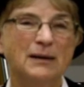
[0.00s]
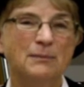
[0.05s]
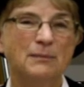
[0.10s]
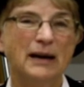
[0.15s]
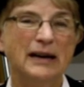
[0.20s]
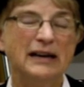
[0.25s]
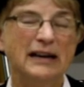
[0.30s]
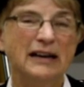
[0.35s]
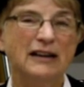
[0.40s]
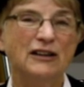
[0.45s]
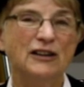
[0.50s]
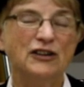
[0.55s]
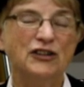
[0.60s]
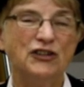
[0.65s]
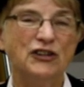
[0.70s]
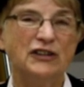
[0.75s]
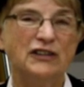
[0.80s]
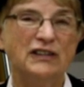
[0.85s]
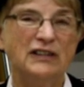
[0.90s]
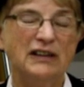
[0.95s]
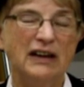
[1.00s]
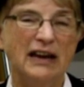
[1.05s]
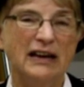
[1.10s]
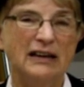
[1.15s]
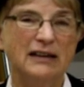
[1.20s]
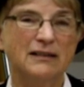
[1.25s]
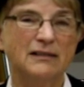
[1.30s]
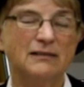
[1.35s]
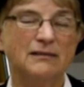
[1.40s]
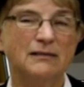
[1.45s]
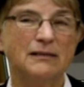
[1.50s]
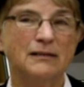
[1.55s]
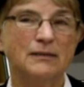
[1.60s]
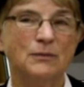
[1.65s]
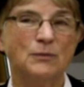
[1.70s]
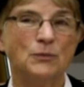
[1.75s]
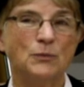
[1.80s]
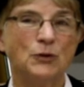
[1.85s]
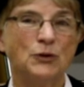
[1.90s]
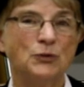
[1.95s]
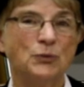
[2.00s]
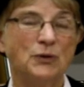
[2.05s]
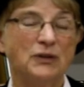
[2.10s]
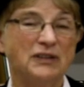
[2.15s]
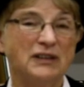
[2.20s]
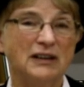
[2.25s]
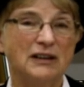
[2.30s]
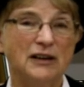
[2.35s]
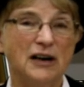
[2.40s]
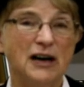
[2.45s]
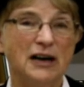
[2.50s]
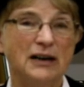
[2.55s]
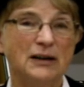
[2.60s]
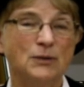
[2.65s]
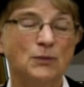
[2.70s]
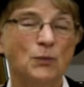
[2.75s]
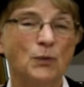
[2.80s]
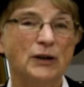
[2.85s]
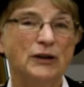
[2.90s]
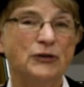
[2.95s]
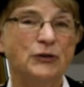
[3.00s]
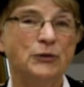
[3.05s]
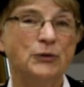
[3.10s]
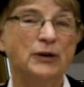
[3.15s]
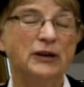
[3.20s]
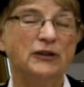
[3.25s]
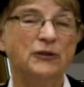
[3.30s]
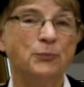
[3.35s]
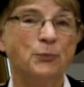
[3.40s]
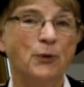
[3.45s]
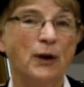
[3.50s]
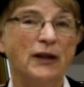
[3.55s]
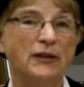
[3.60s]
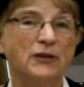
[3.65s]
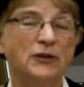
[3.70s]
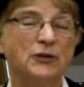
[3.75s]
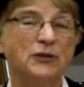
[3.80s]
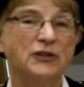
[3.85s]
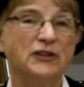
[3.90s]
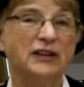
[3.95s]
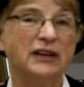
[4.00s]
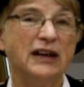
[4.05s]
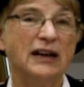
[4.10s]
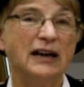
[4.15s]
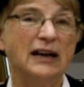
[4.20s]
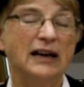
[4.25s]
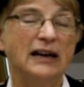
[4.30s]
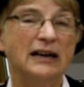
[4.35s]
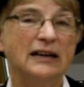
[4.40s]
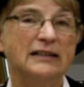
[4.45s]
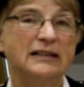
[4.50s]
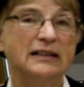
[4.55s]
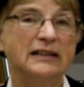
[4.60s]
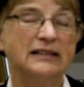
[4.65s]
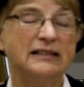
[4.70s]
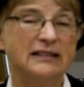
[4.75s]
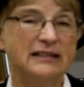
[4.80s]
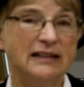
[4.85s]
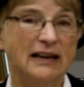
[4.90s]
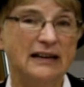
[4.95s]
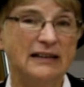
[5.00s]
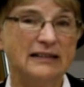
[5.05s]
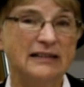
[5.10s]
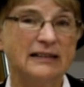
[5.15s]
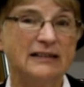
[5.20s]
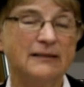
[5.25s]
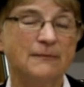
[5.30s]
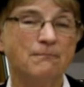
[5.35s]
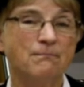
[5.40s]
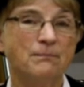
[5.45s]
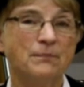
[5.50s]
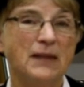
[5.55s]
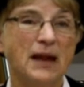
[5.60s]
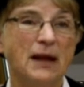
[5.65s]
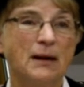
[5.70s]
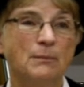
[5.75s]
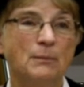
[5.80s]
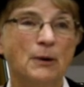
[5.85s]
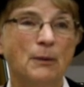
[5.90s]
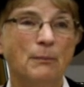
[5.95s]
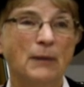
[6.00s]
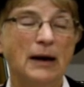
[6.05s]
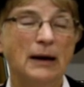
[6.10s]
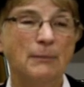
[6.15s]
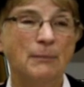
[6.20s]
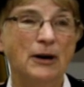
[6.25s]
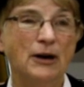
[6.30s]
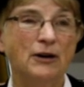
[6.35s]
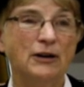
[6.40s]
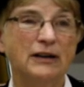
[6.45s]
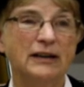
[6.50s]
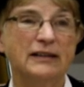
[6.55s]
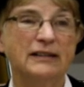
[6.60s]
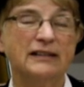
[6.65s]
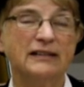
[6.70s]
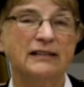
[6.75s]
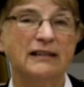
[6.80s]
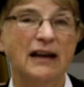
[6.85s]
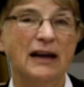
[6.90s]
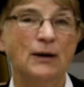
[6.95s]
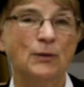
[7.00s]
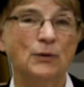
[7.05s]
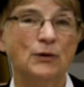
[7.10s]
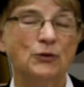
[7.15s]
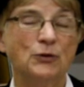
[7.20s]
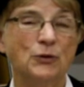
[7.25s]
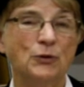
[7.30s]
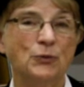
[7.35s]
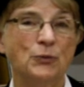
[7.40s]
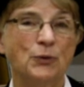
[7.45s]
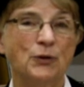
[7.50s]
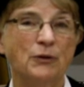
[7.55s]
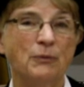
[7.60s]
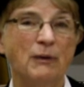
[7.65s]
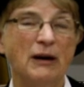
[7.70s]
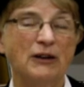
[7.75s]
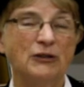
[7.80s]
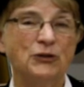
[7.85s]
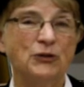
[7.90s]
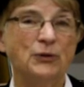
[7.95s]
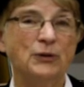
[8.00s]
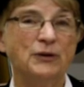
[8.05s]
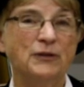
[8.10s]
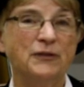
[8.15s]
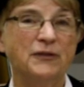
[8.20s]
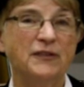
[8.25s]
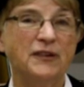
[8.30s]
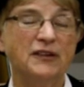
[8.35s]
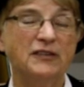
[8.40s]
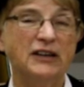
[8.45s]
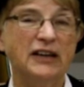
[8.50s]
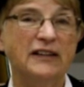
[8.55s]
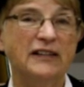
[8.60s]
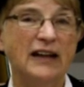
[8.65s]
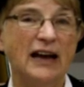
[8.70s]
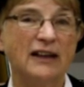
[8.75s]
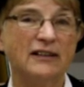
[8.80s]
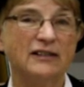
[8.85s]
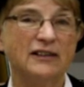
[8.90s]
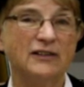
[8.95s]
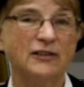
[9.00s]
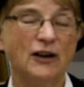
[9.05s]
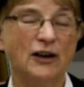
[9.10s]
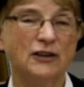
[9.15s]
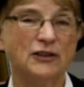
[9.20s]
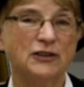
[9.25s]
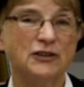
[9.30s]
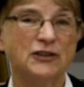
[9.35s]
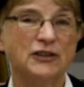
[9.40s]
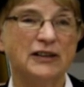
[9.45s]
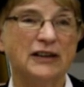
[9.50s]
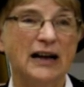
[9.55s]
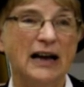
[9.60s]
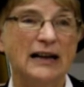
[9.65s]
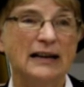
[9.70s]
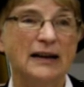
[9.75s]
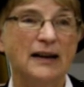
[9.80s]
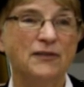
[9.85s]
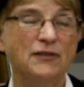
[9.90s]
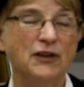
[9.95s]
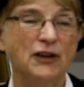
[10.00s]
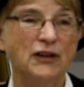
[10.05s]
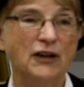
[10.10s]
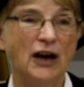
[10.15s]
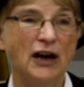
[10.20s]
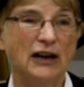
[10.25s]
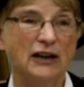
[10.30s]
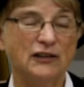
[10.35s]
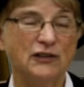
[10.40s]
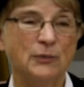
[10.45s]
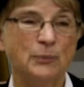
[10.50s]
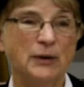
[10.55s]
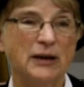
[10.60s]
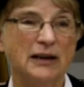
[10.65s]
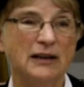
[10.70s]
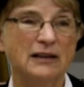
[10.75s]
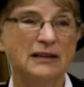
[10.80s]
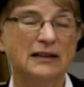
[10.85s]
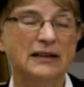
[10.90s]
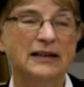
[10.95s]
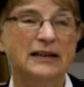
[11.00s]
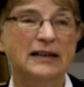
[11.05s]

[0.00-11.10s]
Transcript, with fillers: My English estate, which was a lot, went to his brothers and his sons. But my American estate, which was worth about $250,000, I left to the hospital,